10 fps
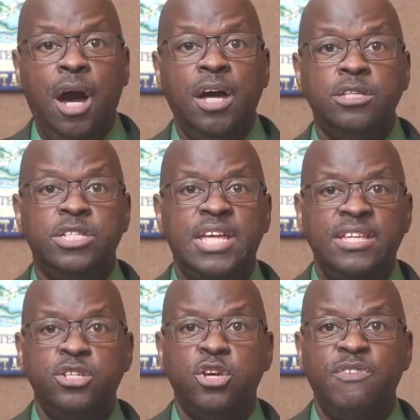on
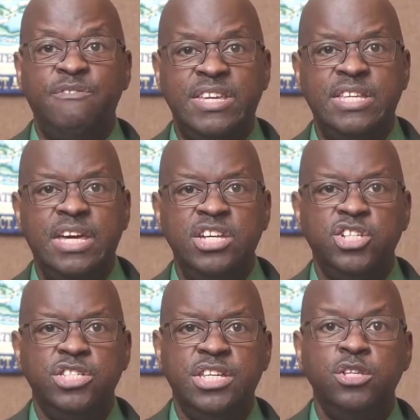status of
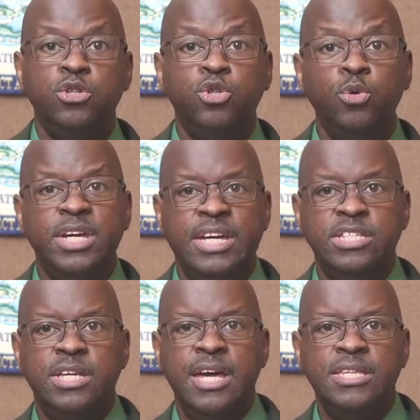investigations into shooting
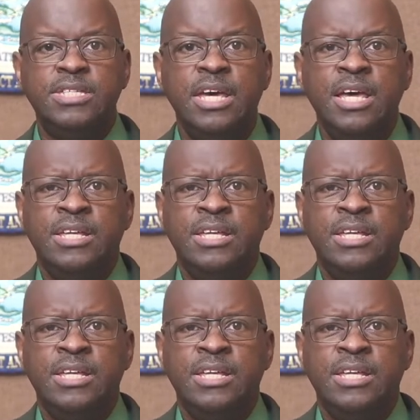incidents